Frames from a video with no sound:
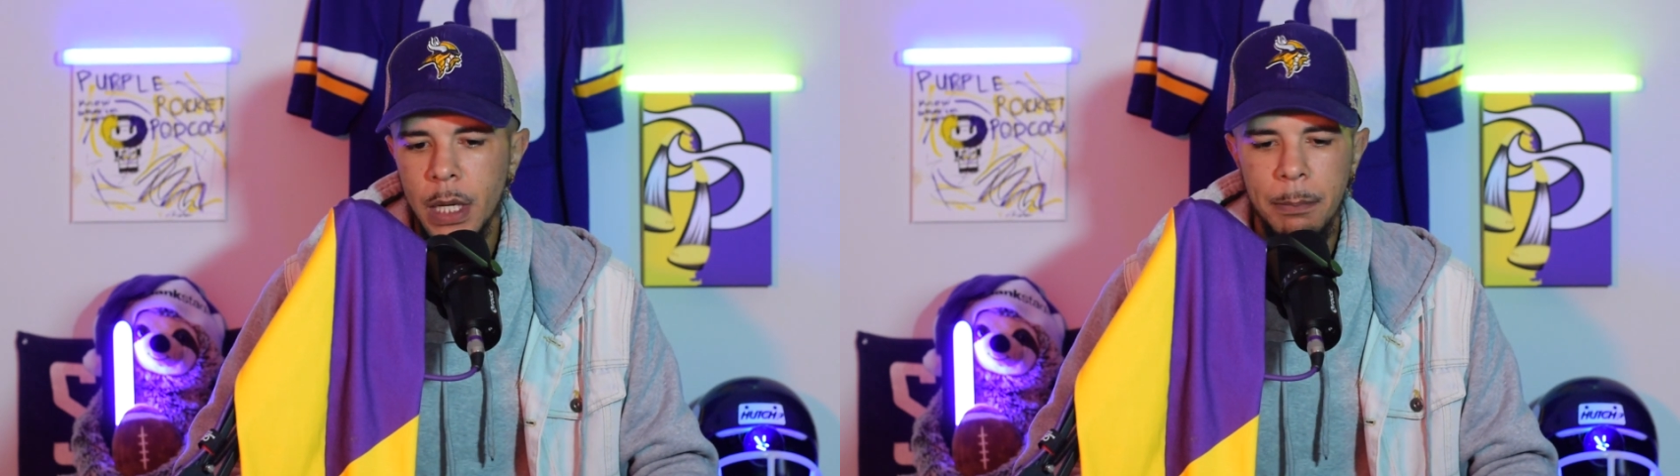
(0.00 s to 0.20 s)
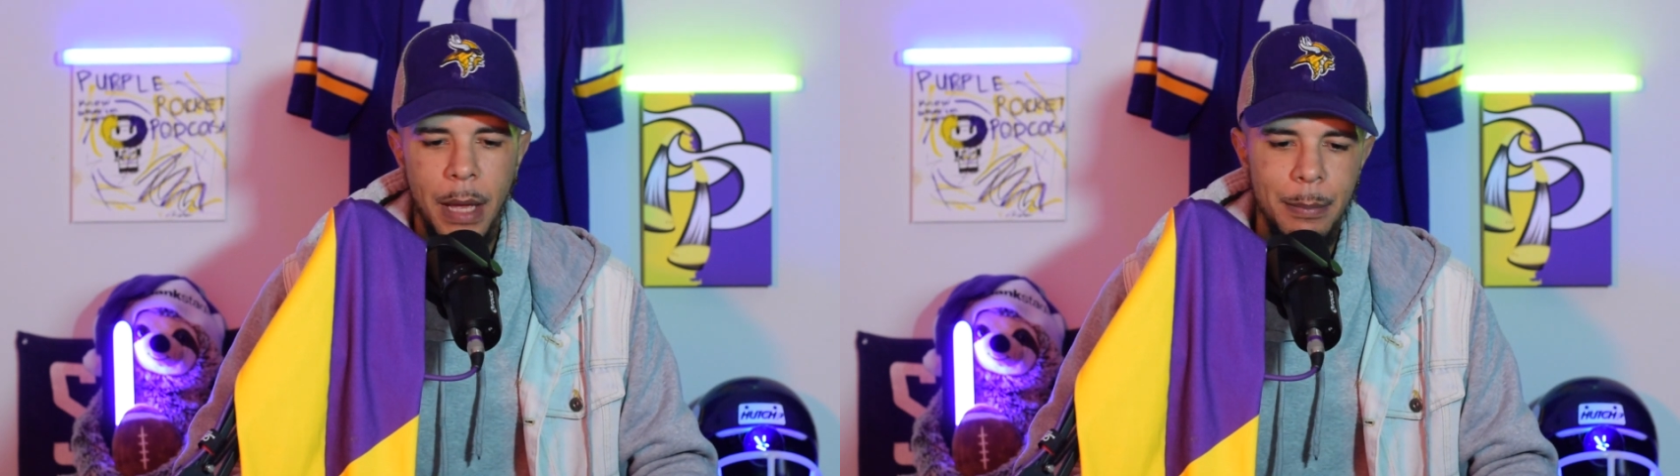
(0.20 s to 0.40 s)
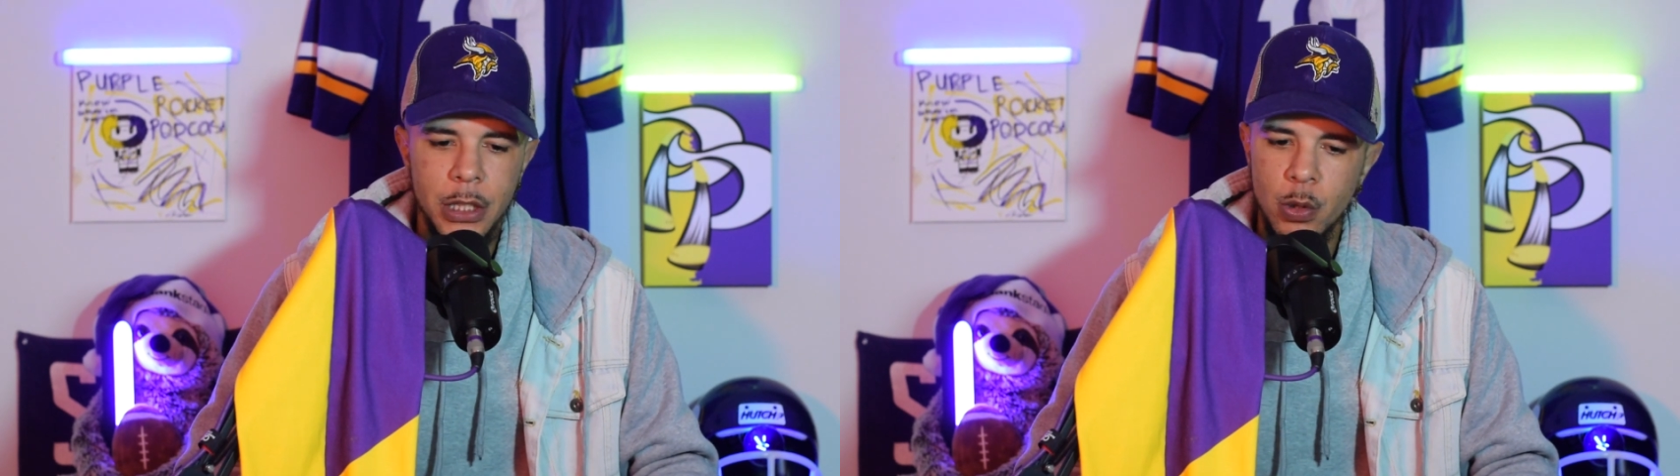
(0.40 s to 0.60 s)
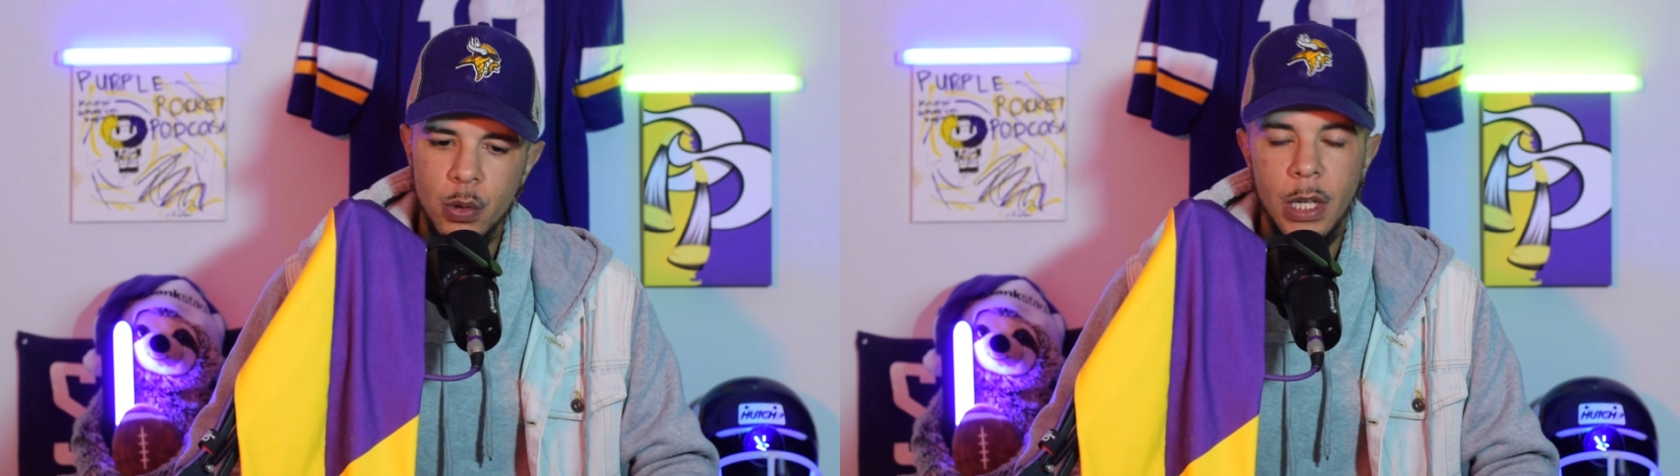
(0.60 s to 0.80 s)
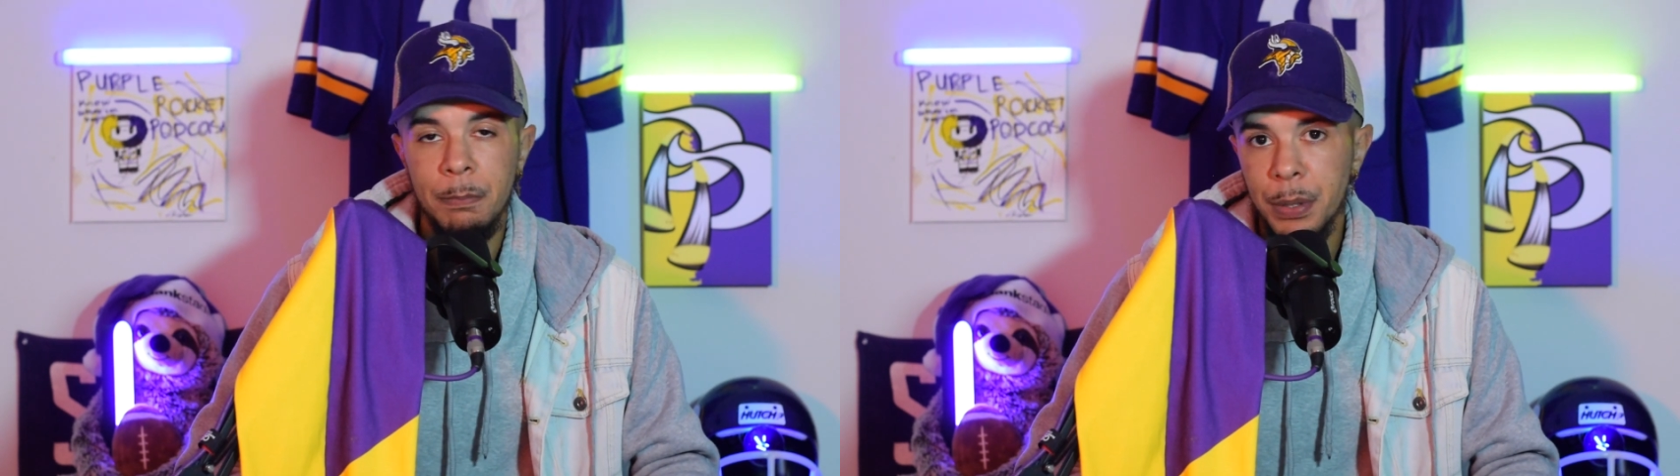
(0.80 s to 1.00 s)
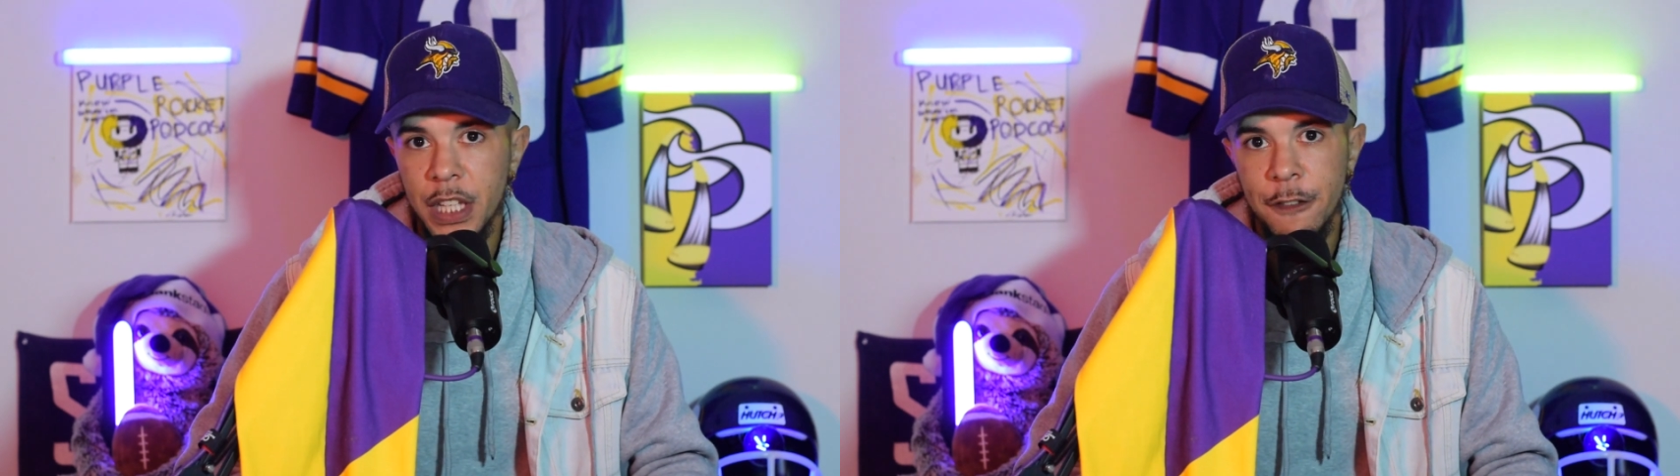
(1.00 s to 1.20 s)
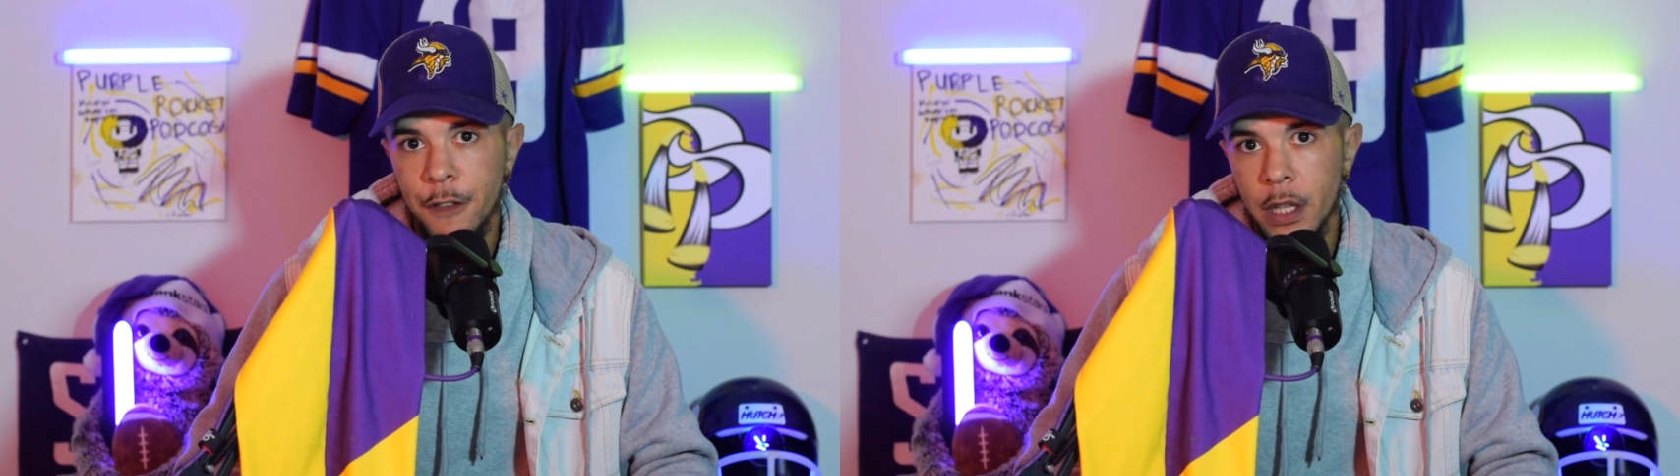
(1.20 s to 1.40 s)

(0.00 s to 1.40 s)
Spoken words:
maybe to compete for